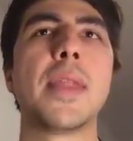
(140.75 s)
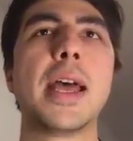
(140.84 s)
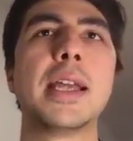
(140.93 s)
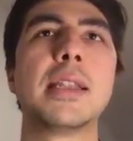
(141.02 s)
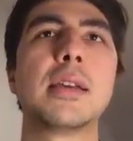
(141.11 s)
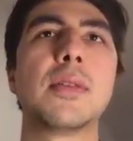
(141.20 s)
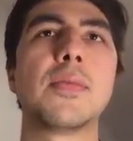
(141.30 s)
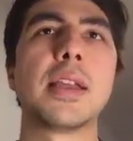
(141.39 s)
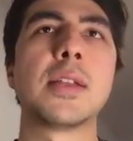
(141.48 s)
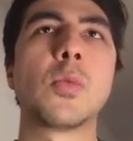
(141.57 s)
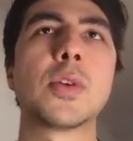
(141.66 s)
And
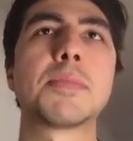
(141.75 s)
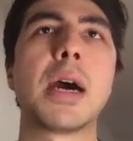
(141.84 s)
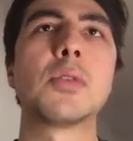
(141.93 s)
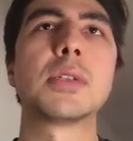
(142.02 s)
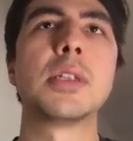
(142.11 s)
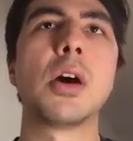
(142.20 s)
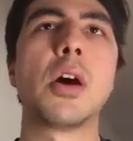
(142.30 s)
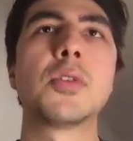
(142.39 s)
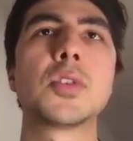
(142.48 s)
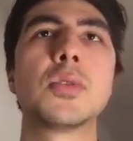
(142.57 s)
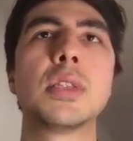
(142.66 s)
it was mounted
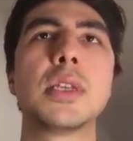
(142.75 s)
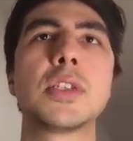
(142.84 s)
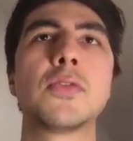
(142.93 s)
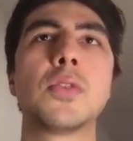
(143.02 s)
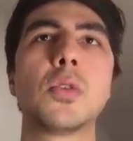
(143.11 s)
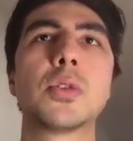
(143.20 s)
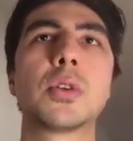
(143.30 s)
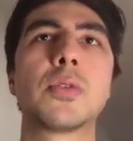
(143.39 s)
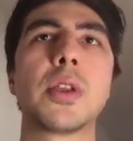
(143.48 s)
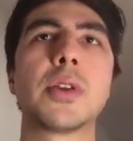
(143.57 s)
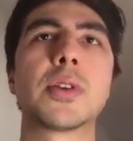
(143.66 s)
onto this folder over
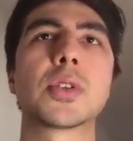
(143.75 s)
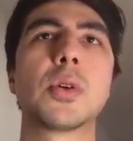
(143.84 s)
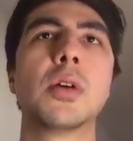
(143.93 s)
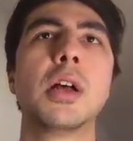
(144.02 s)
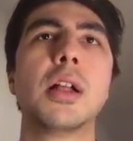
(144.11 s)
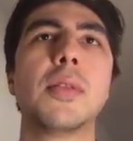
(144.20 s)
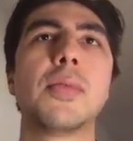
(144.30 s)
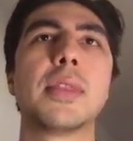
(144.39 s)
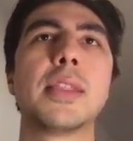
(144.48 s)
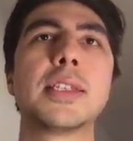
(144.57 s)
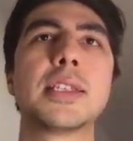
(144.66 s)
here. So
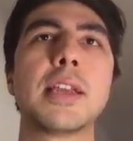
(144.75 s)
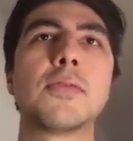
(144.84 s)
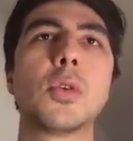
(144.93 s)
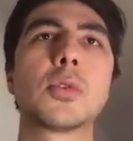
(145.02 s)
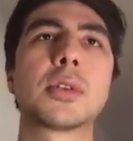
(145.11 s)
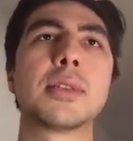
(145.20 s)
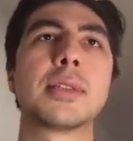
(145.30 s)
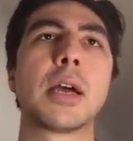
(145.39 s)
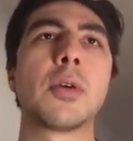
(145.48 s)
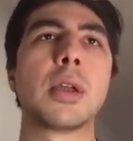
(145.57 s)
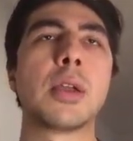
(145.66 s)
this is a folder
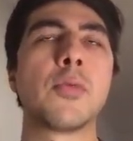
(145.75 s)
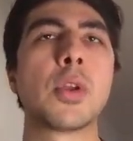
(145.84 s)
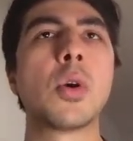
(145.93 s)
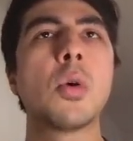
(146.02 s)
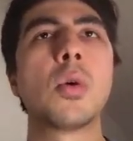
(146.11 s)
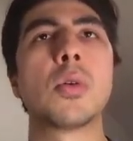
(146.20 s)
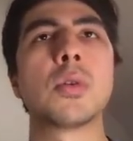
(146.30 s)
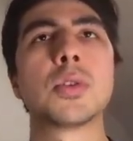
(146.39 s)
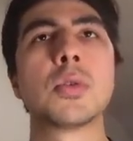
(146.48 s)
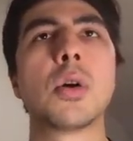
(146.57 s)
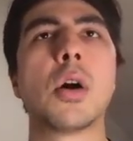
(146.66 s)
that if we go
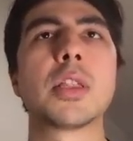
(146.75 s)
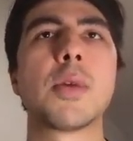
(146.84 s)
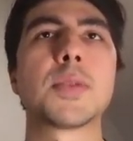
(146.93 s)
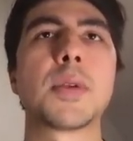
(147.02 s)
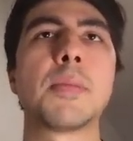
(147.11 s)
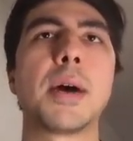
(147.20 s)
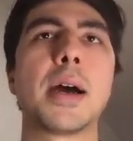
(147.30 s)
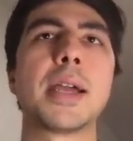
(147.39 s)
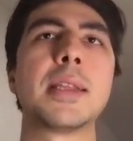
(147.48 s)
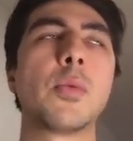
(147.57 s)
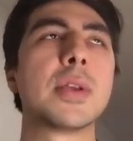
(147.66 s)
to on the Raspberry Pi,
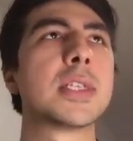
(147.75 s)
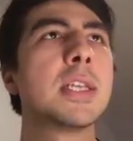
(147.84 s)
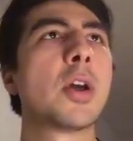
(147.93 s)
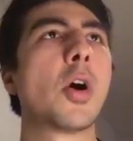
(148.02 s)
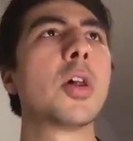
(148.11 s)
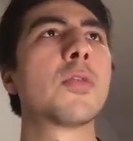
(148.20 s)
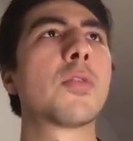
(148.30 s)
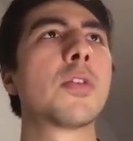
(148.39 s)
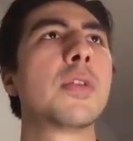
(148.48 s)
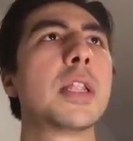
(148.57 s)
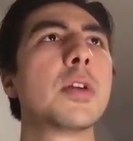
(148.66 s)
then we see all of our
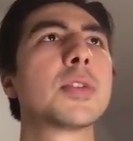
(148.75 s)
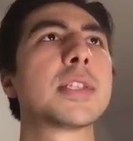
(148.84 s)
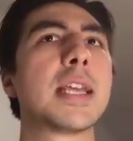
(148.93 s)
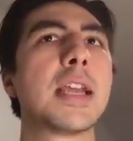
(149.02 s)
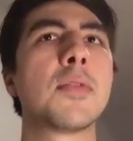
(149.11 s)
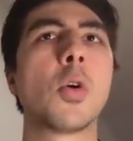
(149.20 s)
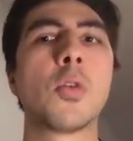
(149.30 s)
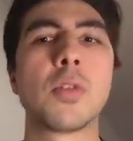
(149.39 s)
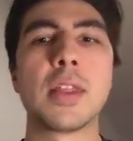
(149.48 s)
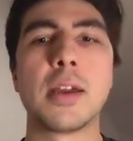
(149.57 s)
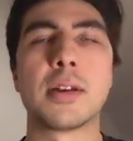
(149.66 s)
videos saved over
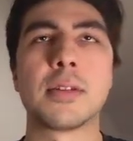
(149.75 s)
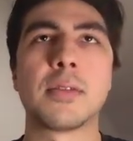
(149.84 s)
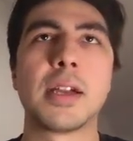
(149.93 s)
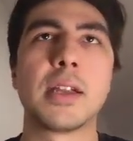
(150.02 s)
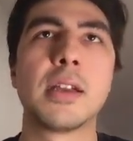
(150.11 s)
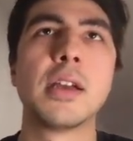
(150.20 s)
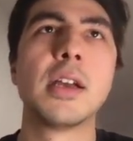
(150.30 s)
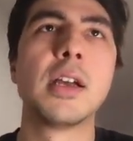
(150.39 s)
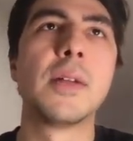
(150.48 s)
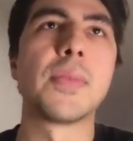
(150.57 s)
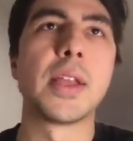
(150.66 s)
there, right?
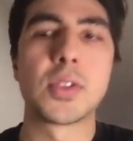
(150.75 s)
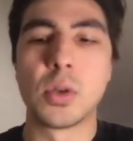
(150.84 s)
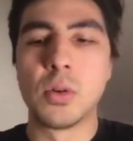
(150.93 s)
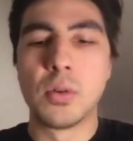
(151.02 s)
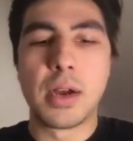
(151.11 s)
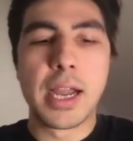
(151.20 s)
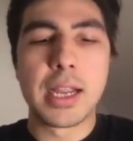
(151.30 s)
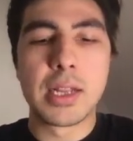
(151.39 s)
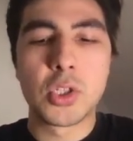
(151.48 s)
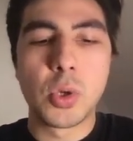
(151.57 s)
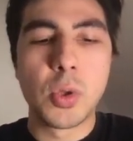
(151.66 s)
And so I can
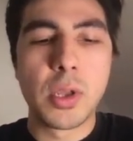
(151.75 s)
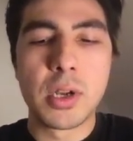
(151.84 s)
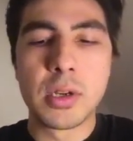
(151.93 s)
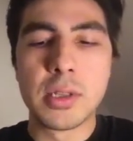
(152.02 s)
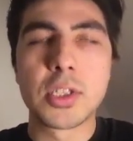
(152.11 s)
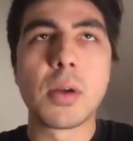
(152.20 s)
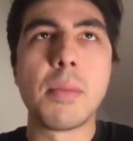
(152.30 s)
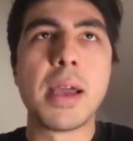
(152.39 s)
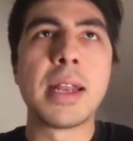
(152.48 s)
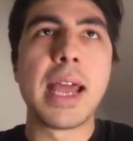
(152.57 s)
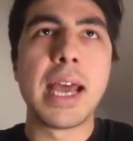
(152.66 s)
show you here this
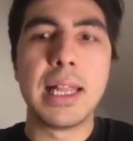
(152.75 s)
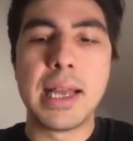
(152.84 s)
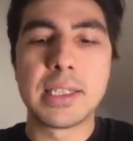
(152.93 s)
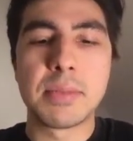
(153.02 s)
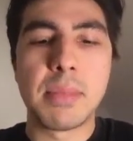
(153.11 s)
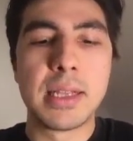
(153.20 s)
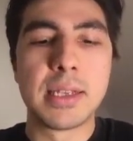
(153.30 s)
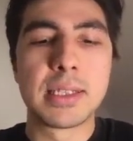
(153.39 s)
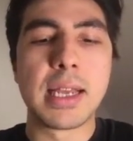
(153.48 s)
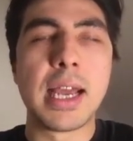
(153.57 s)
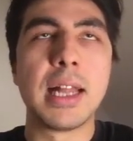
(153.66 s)
command ls
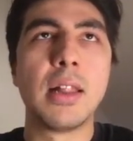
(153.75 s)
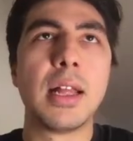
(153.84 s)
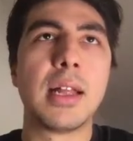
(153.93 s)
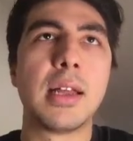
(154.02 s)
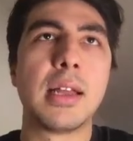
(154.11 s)
minus lah.